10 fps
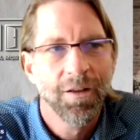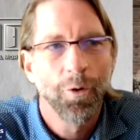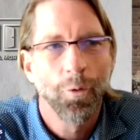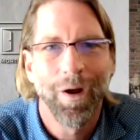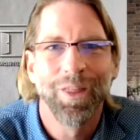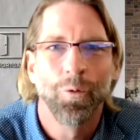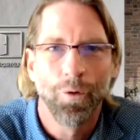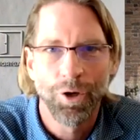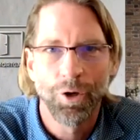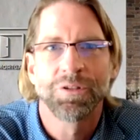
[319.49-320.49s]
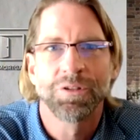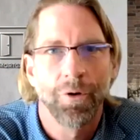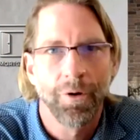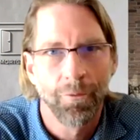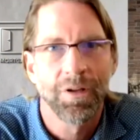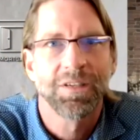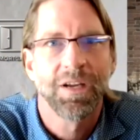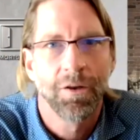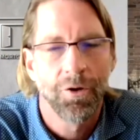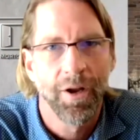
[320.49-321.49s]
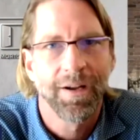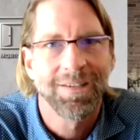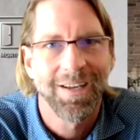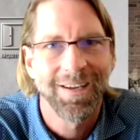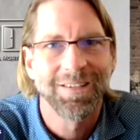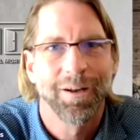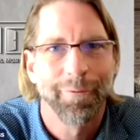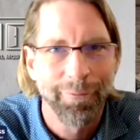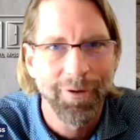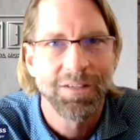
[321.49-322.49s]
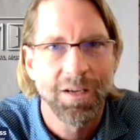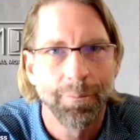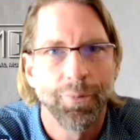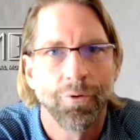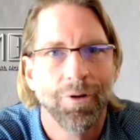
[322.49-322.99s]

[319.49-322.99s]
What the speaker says: the way that we're used to owning real estate in the United States in a fee simple,